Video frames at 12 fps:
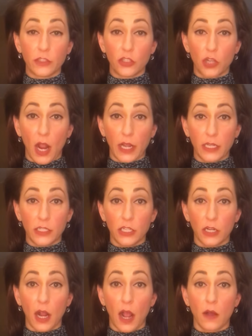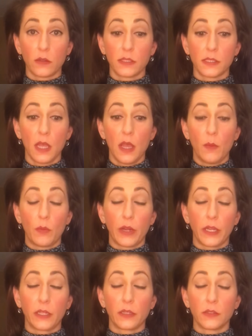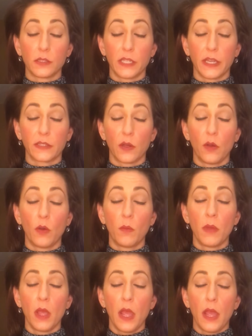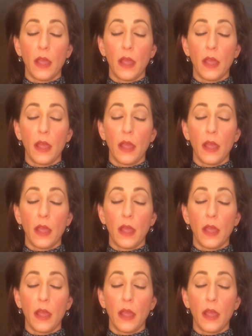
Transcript: to track into your house, bringing those ticks home.